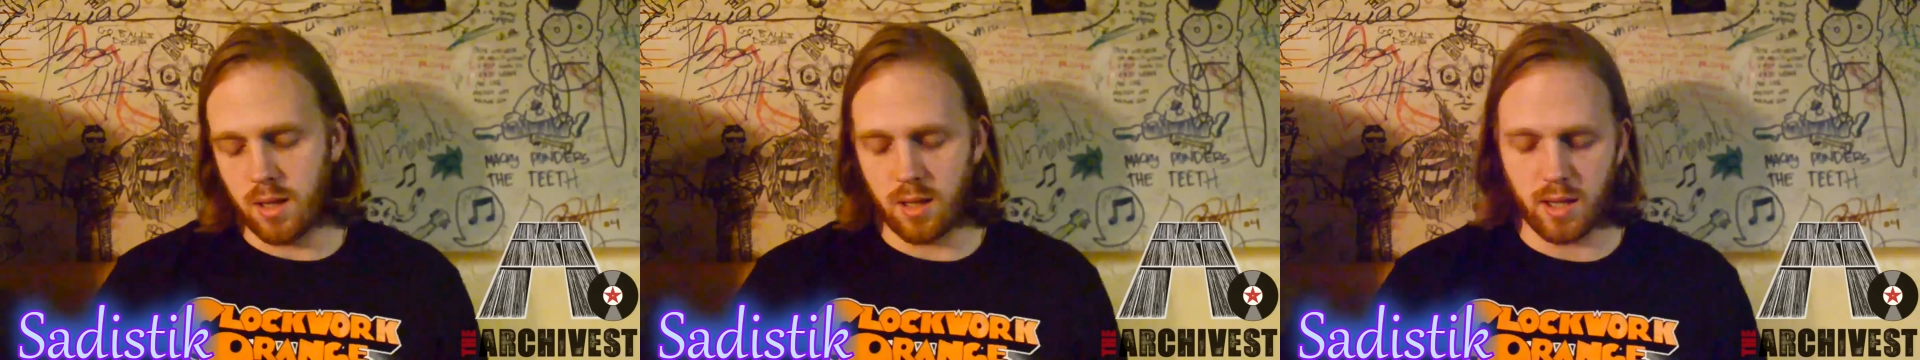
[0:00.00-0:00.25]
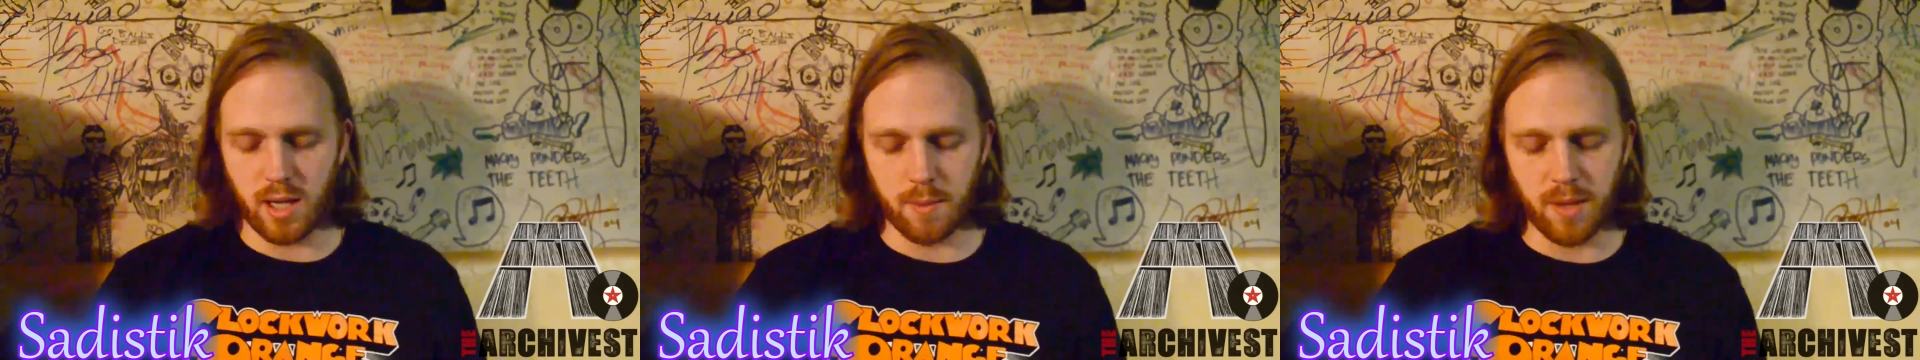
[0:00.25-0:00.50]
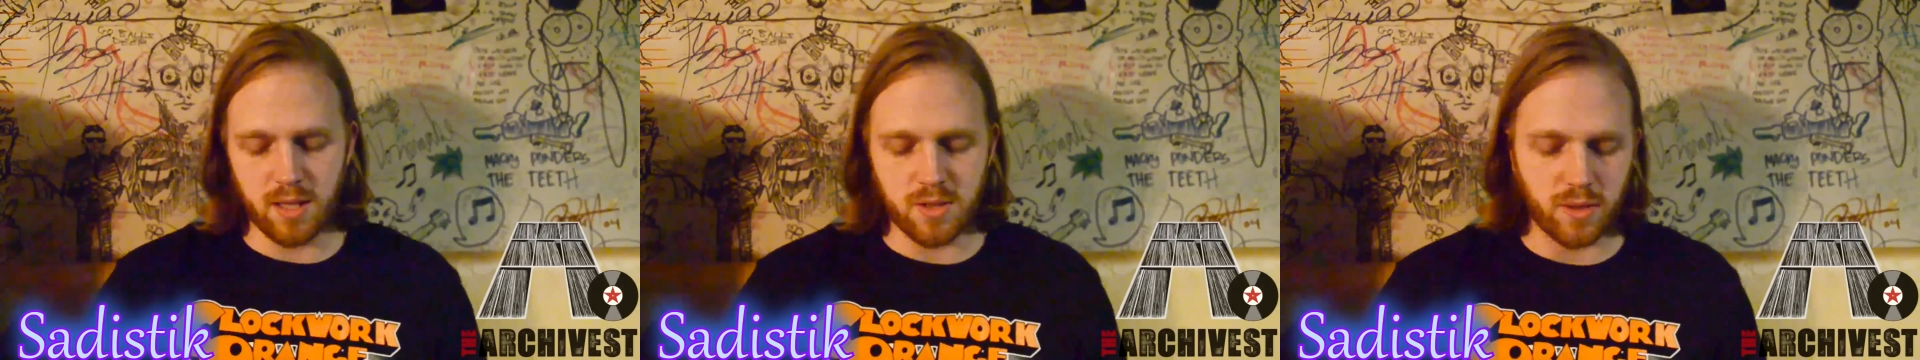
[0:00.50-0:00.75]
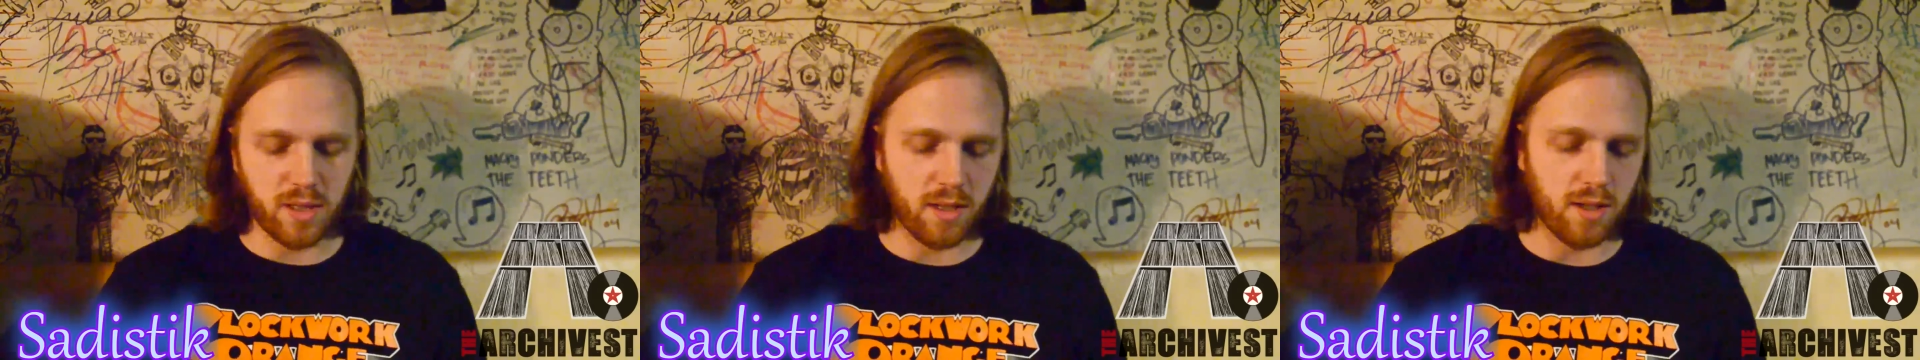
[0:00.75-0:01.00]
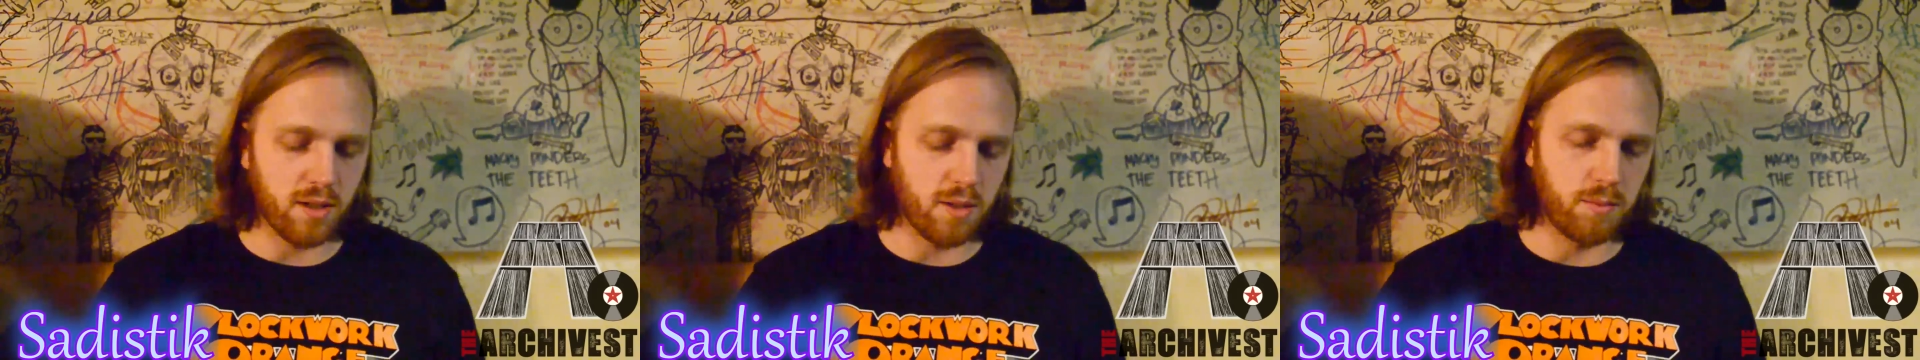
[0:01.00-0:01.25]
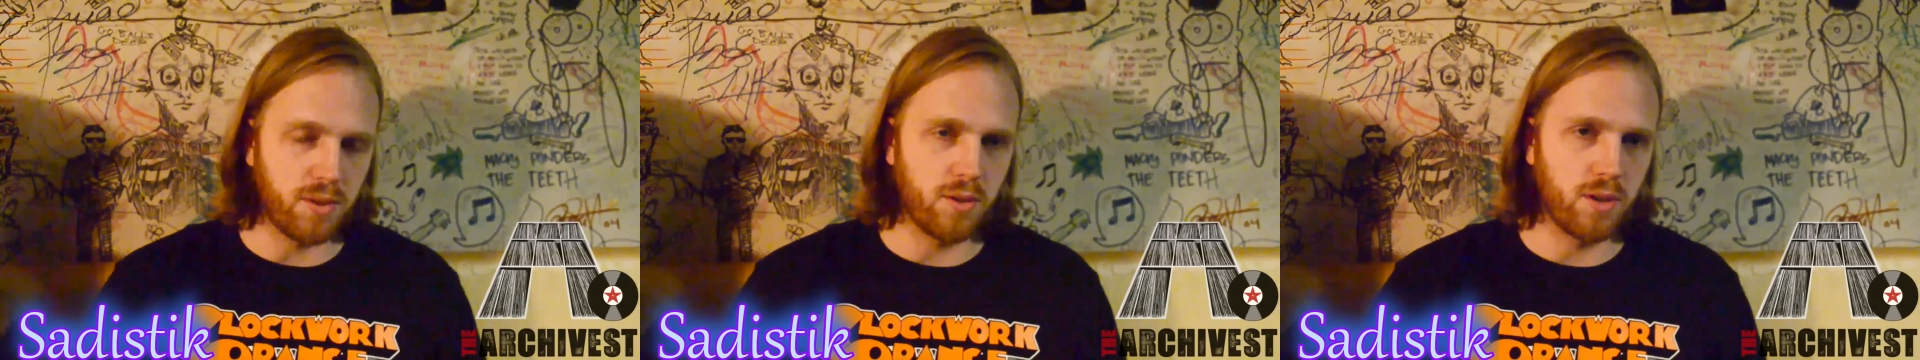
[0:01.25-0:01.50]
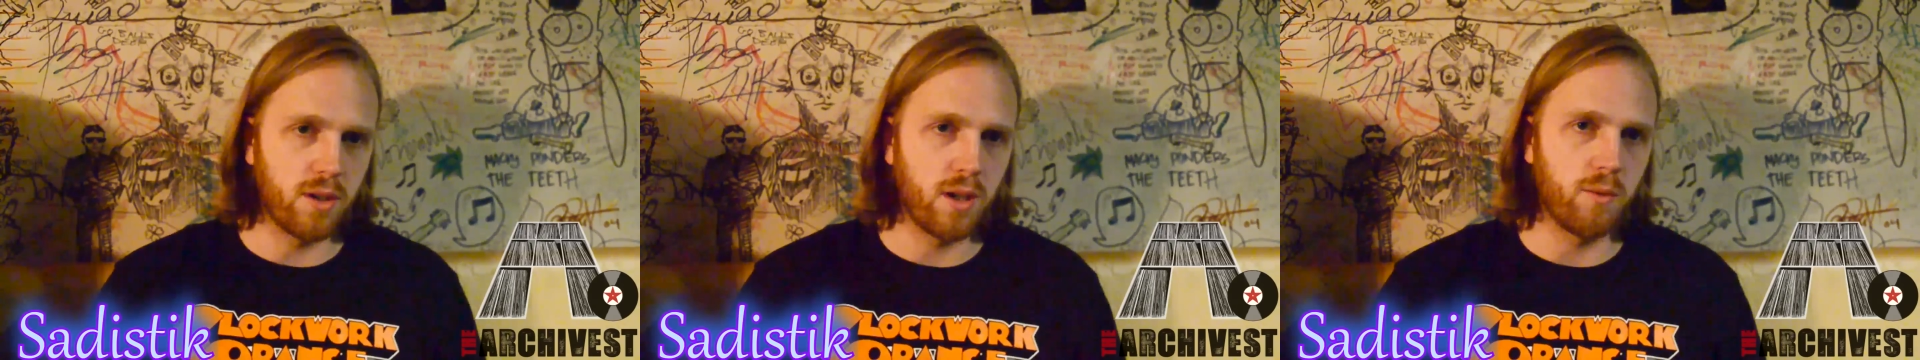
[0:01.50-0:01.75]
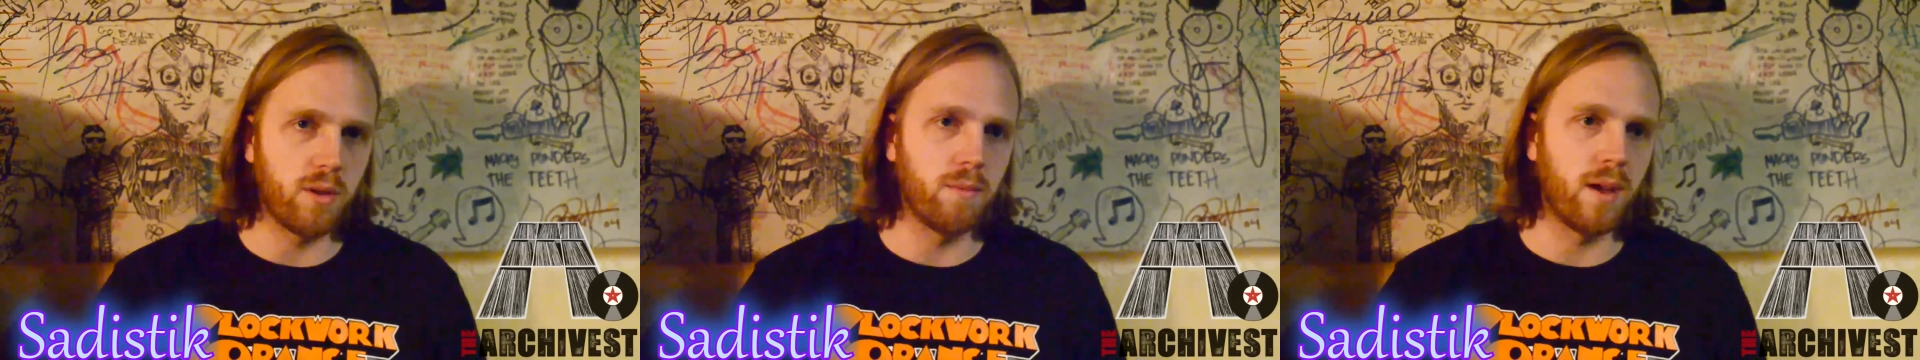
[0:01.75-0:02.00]
And I made this with a kid called Computer,
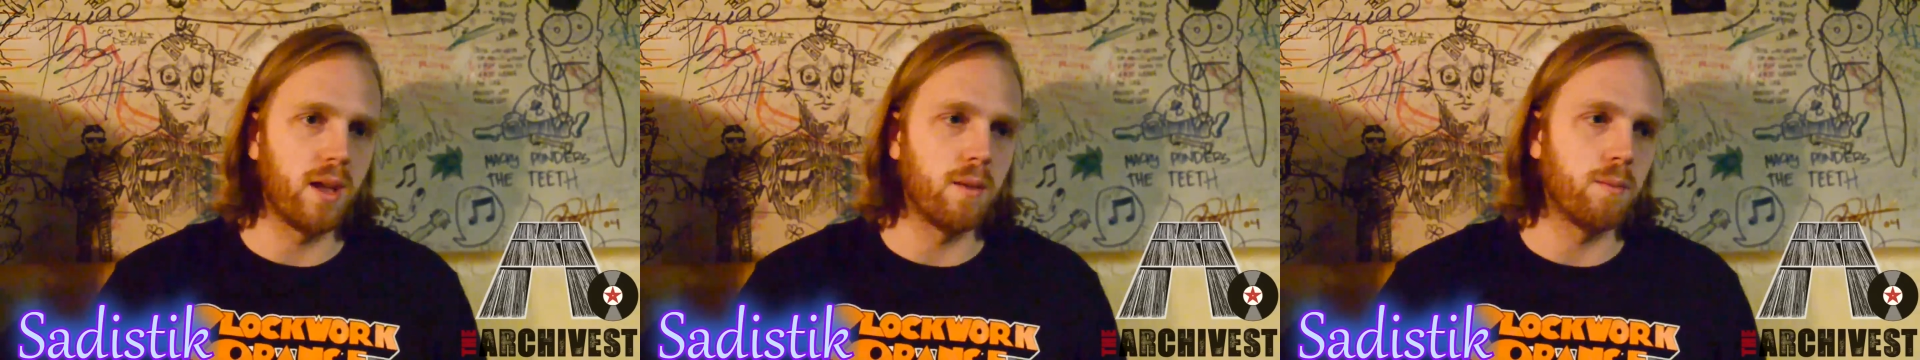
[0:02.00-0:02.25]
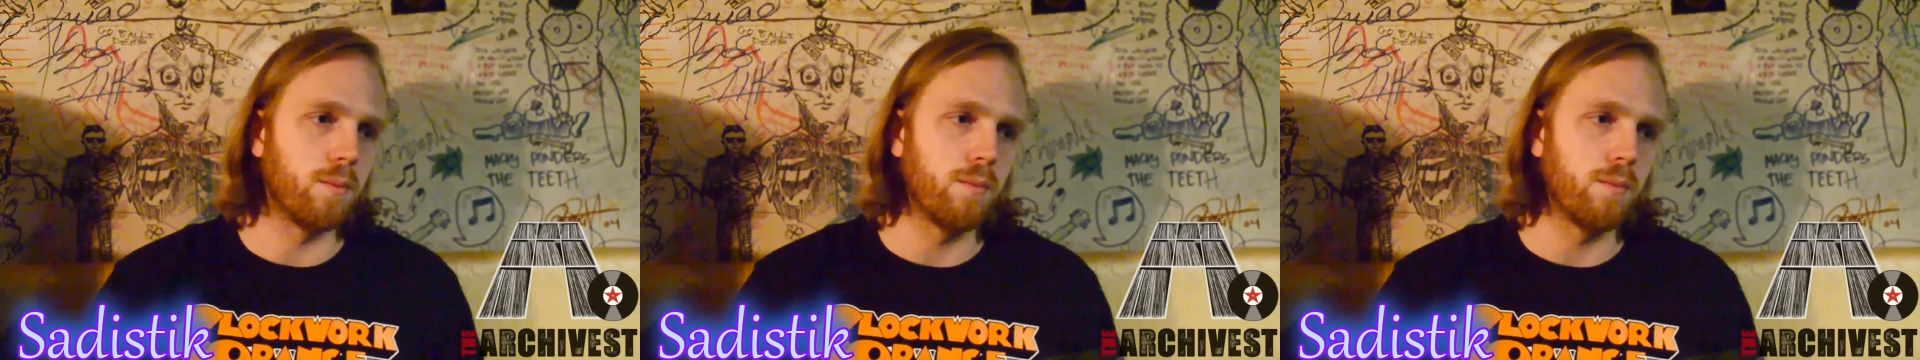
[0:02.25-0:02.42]
and we made it